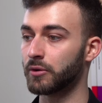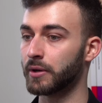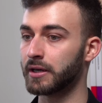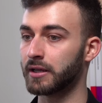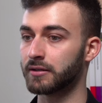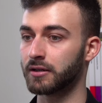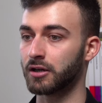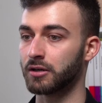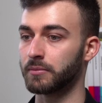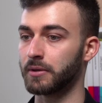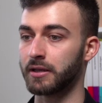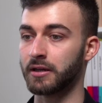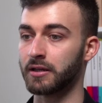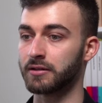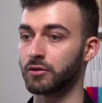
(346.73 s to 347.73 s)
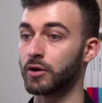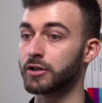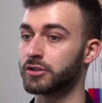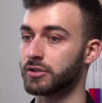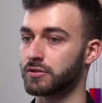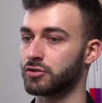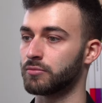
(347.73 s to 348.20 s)
other
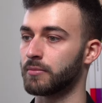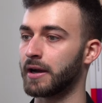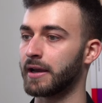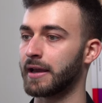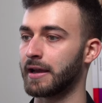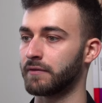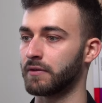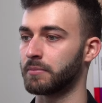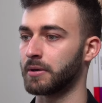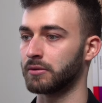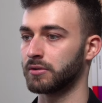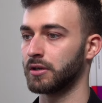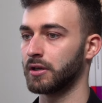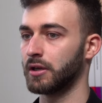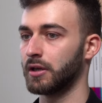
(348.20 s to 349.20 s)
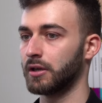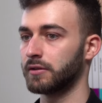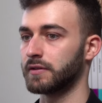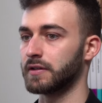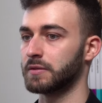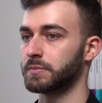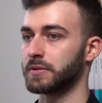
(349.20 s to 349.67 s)
questions you might have about
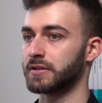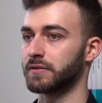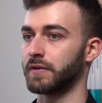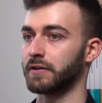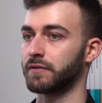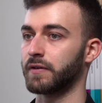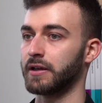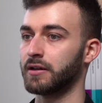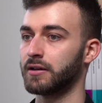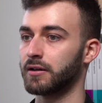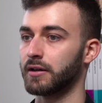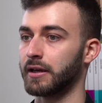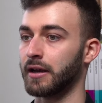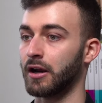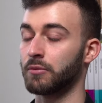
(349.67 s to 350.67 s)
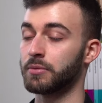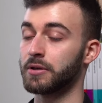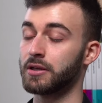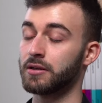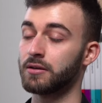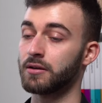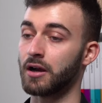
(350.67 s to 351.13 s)
this specific thing, and I'll
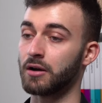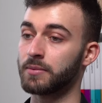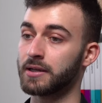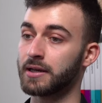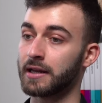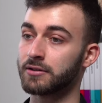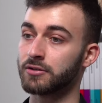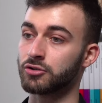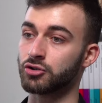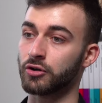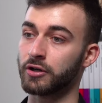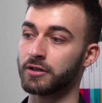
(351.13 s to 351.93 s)
be glad to join